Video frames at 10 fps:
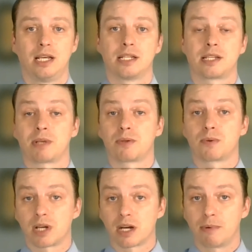Sometimes
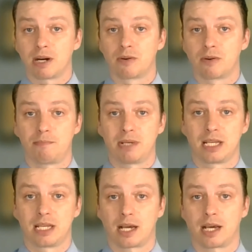we'll talk about
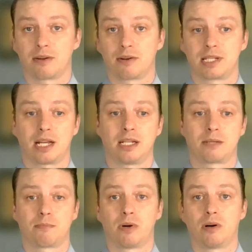gripping, either a
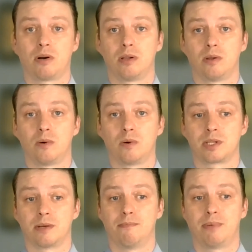tennis ball or
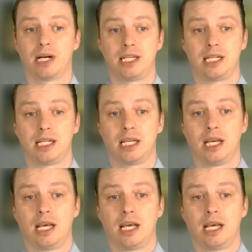some putty.